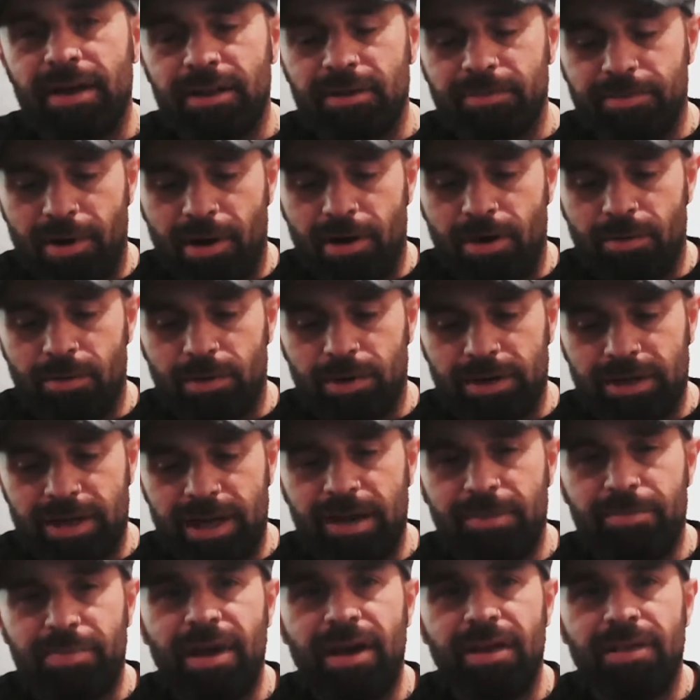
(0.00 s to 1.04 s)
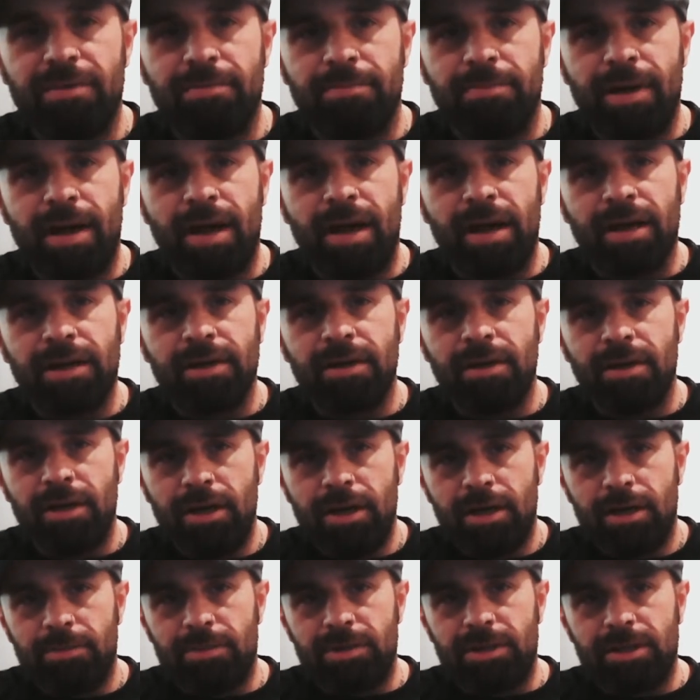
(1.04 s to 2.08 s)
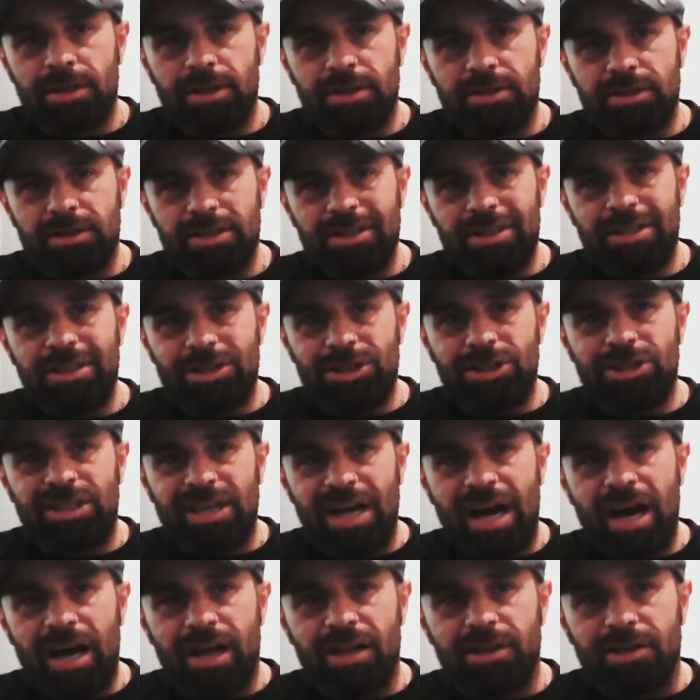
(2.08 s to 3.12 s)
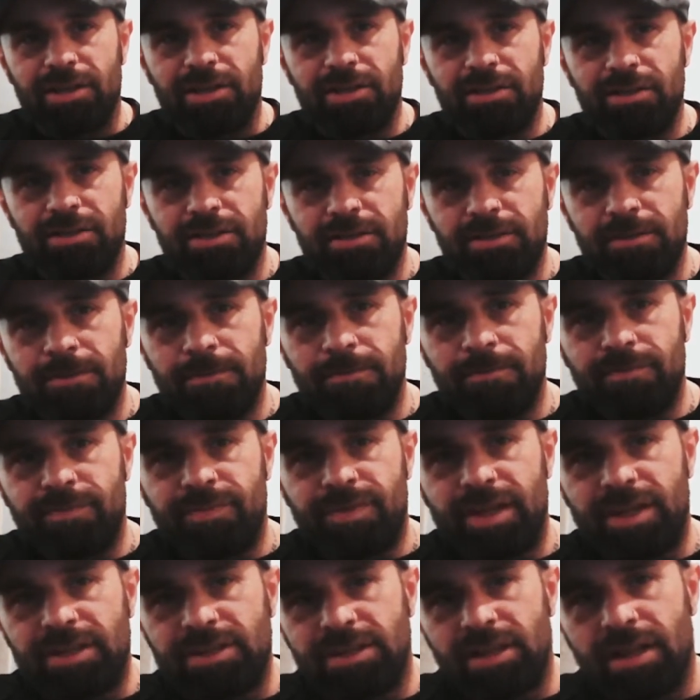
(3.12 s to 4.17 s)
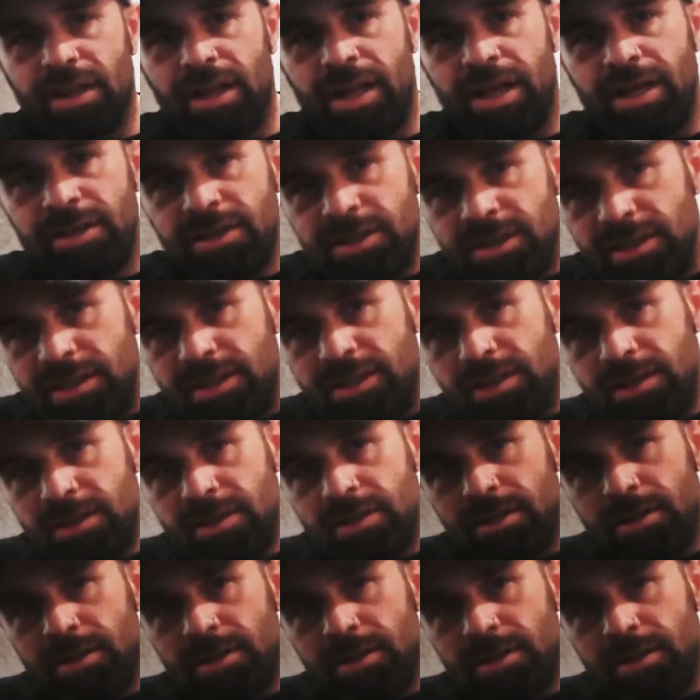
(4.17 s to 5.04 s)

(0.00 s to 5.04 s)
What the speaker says: And the borrower can't pay them back because each dollar that's lended